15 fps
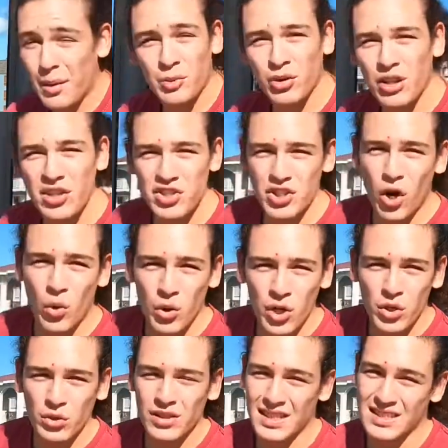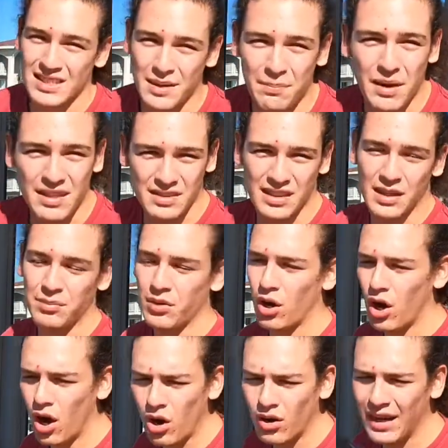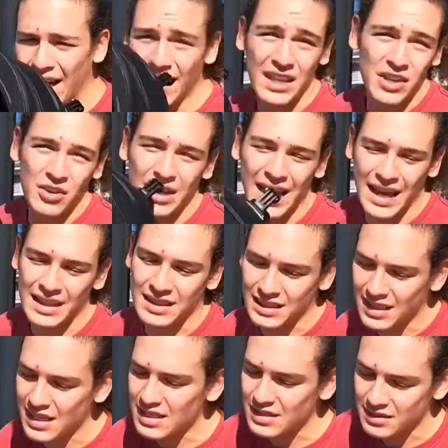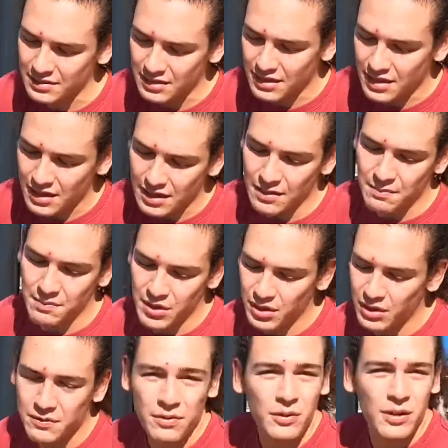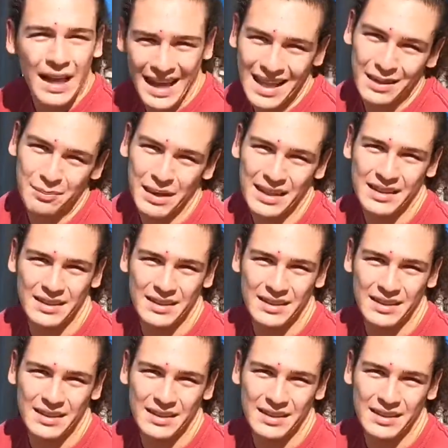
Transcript: gonna show you the step-by-step how can you get this beautiful helmet.